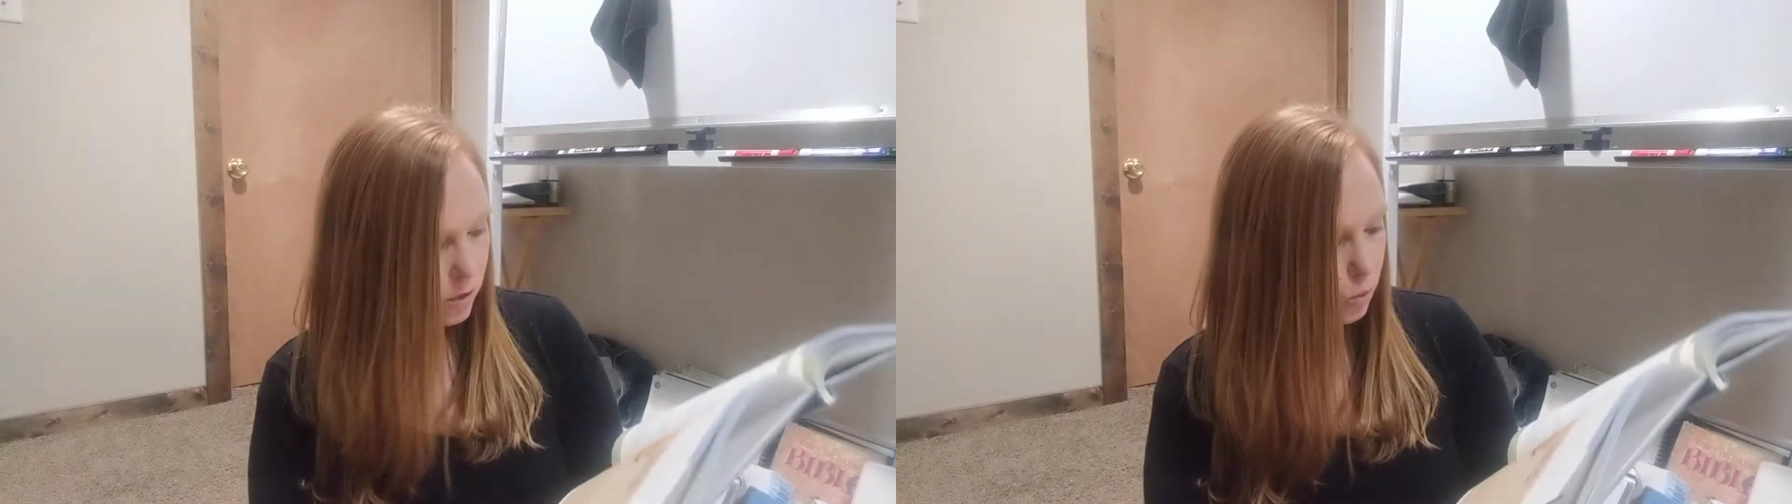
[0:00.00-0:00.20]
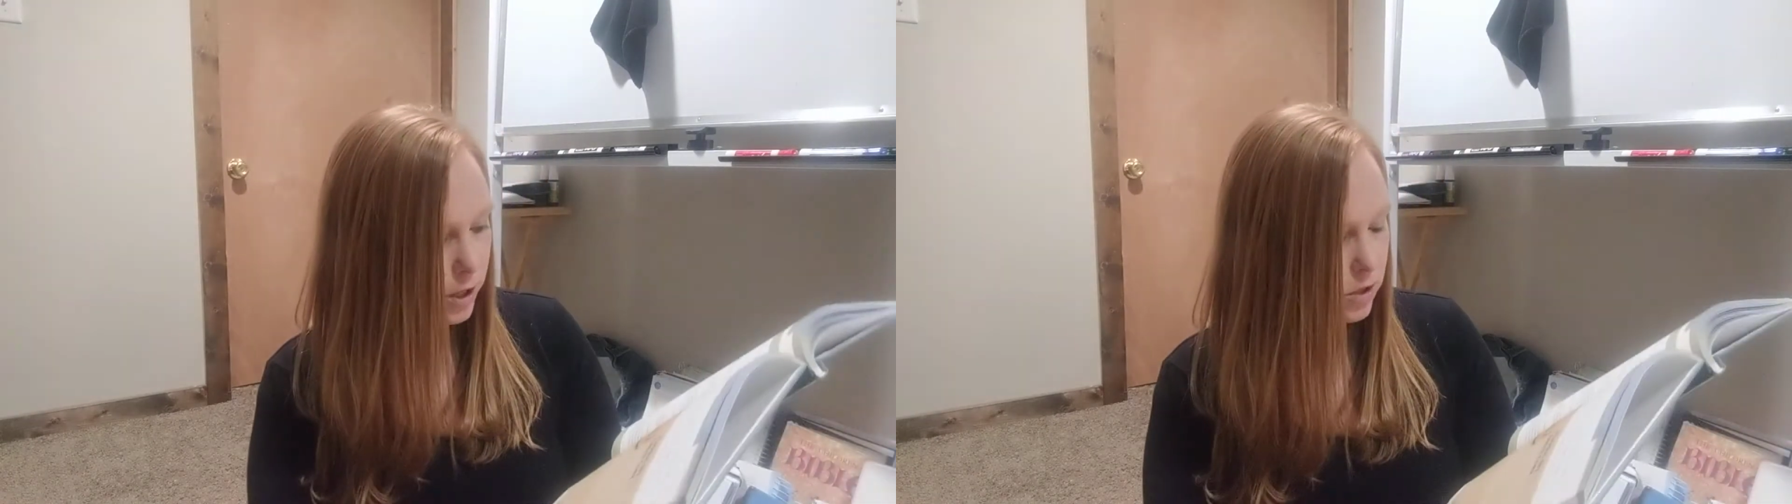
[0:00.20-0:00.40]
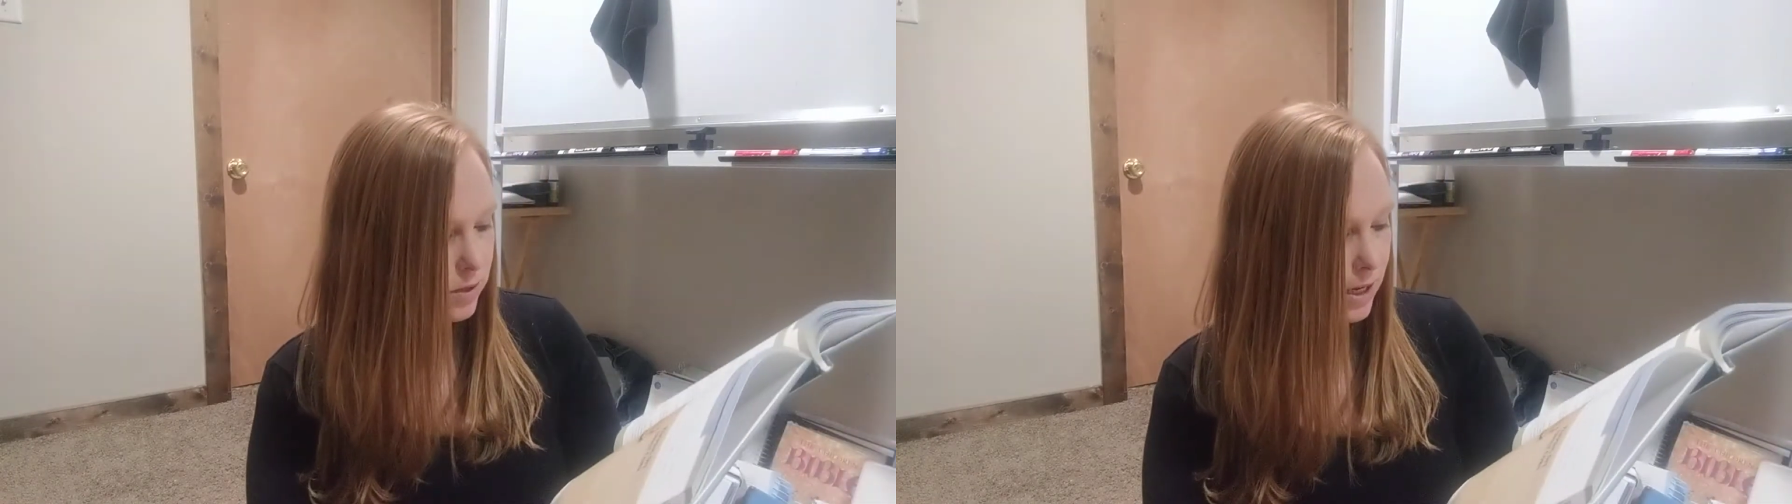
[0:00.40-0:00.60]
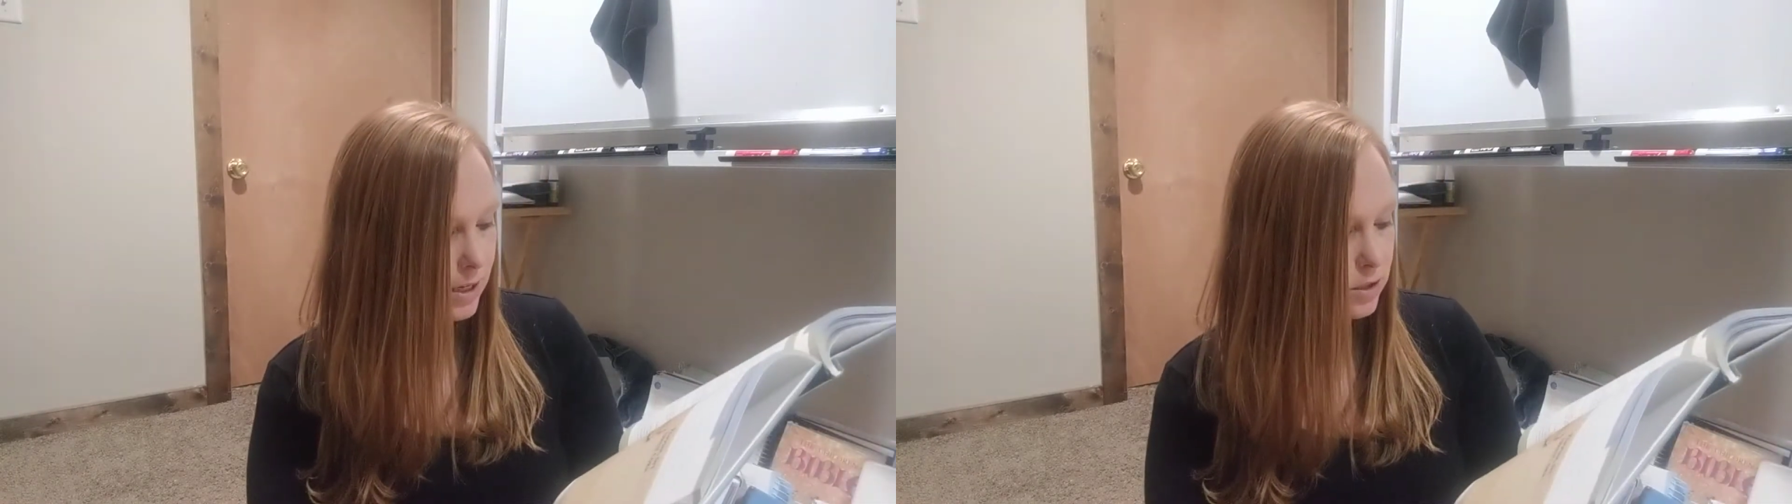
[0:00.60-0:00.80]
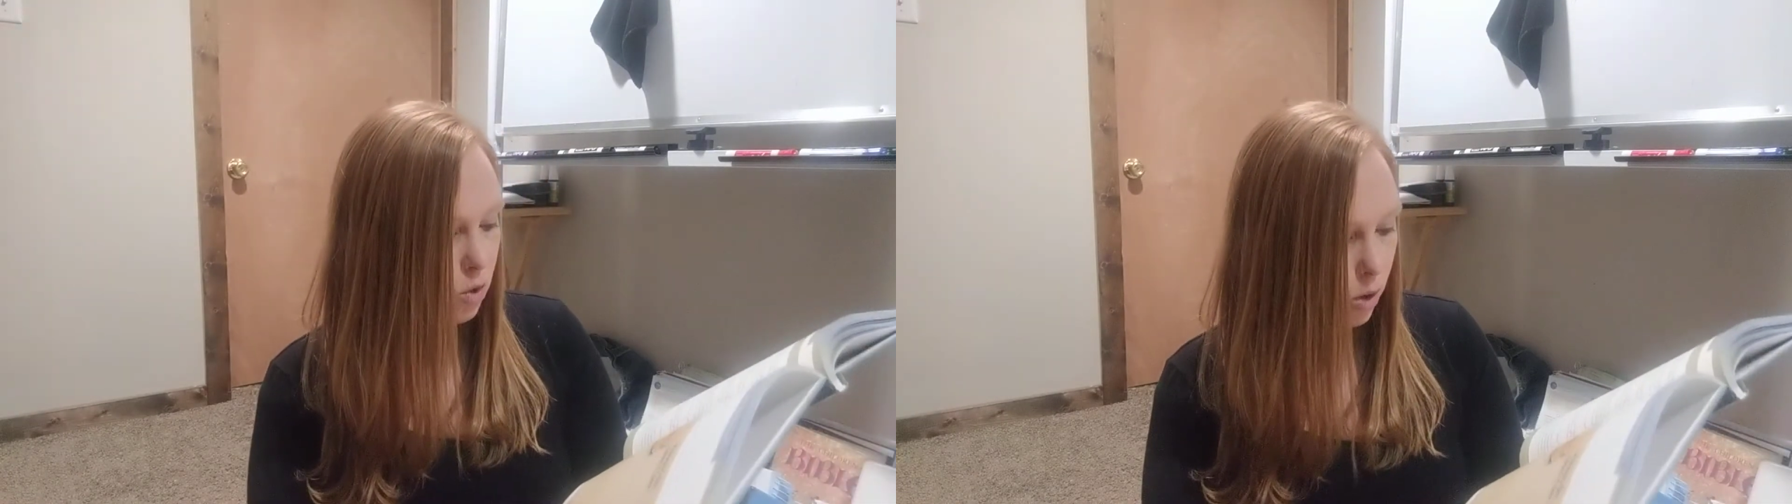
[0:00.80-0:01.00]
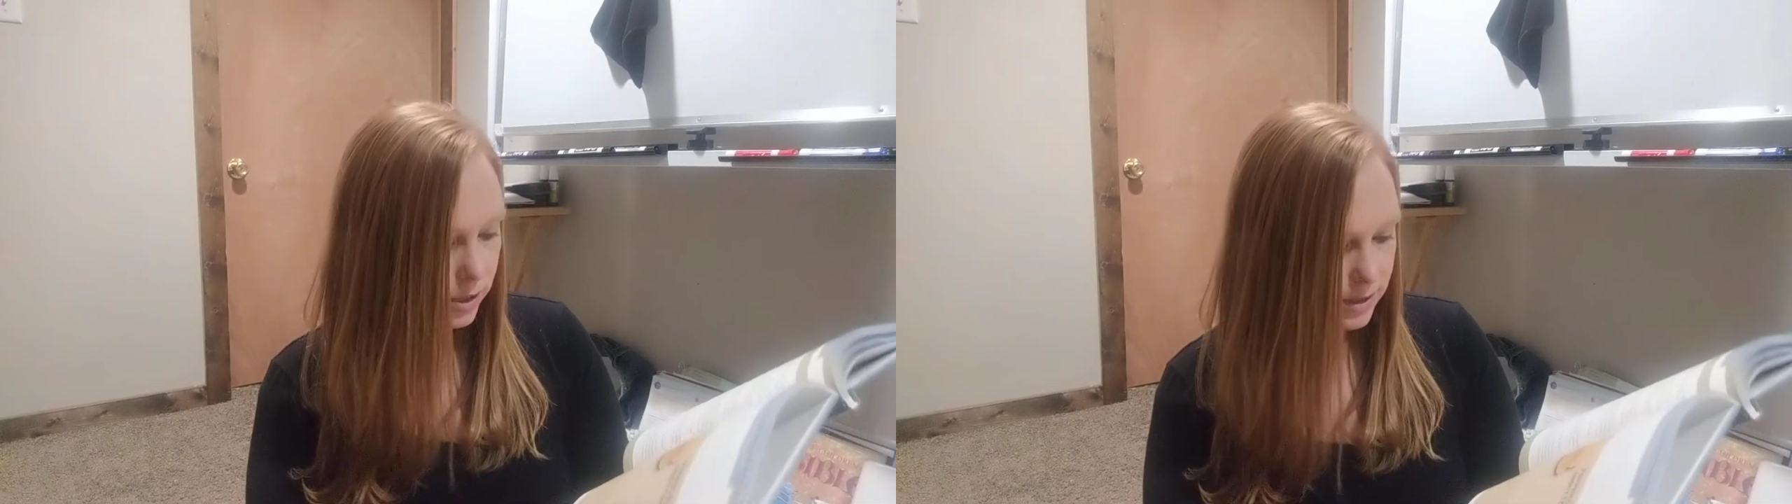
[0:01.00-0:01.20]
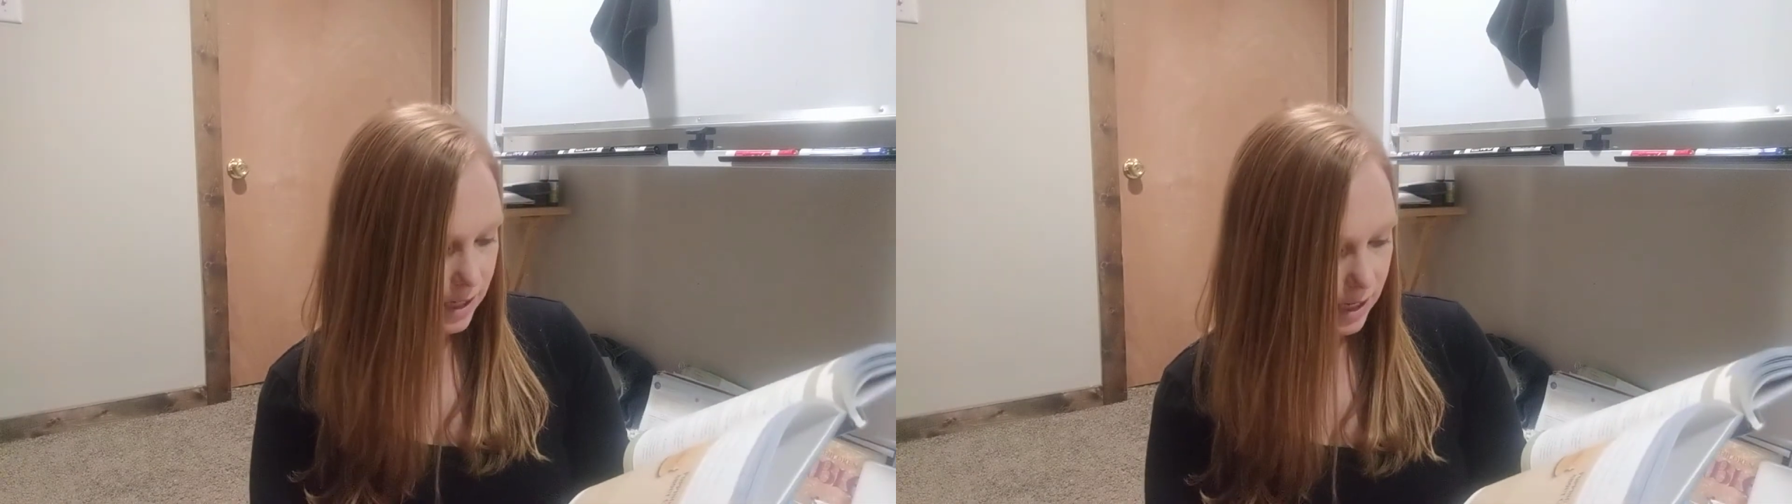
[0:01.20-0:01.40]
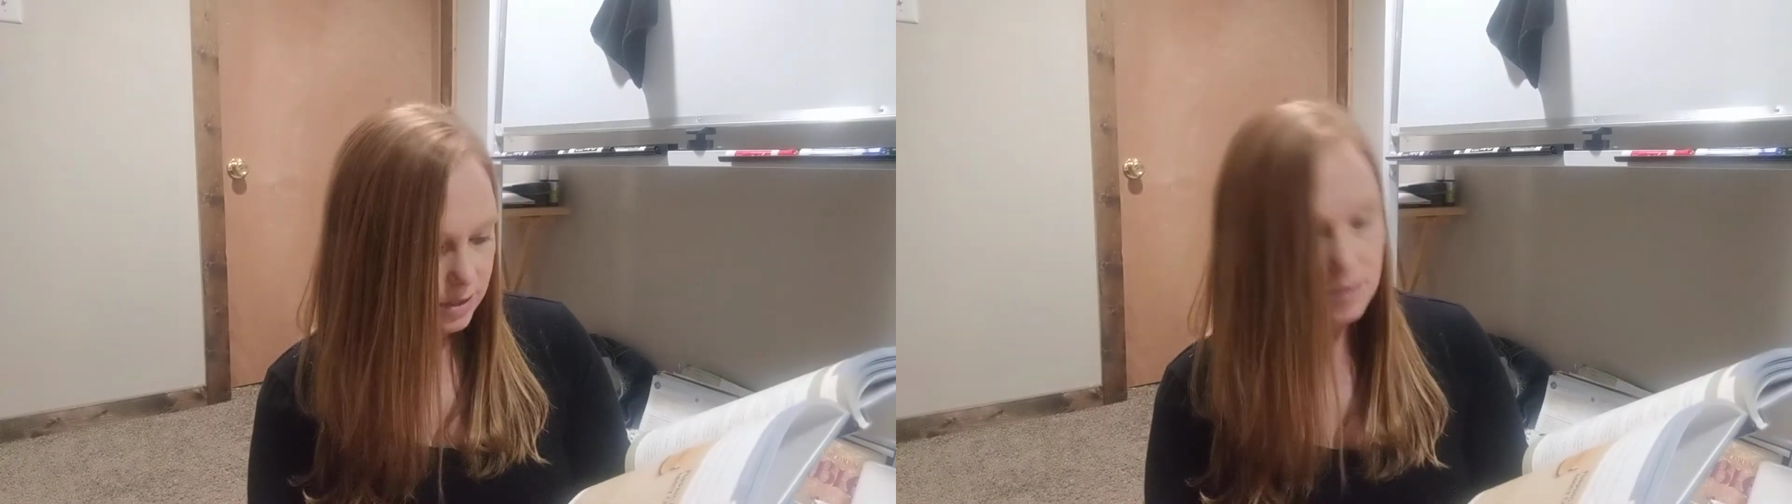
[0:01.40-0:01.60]
what you need is corn
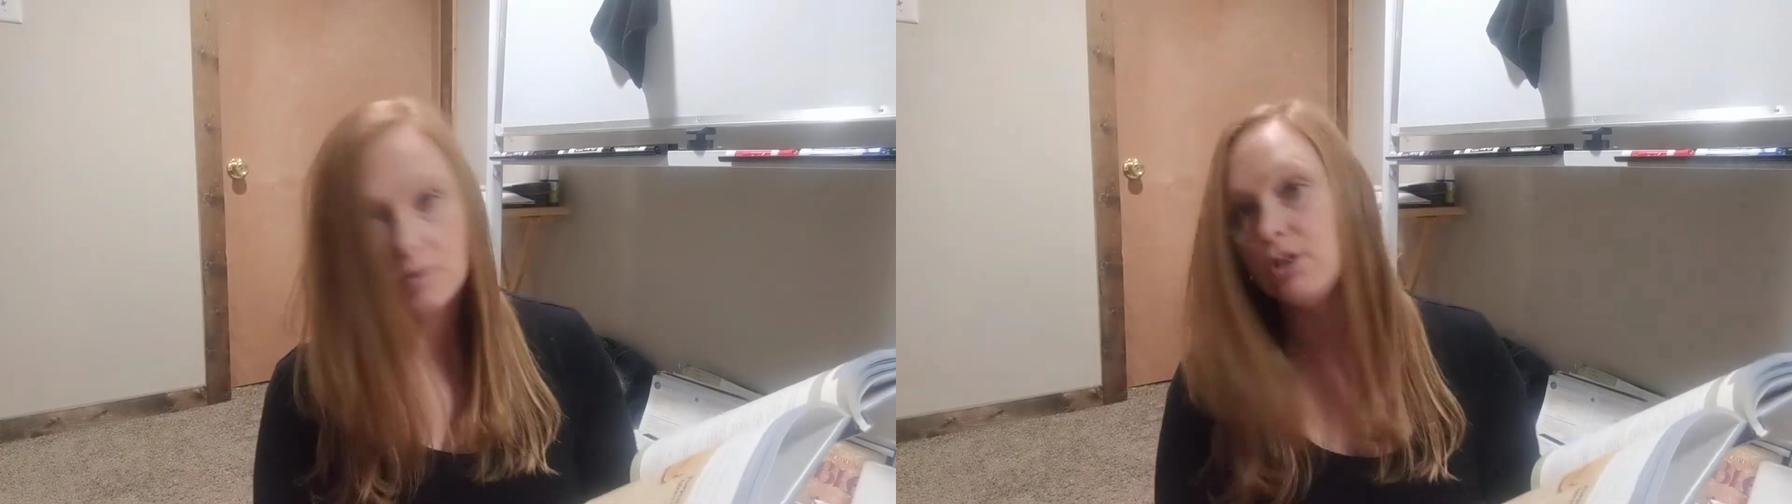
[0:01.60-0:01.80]
seeds,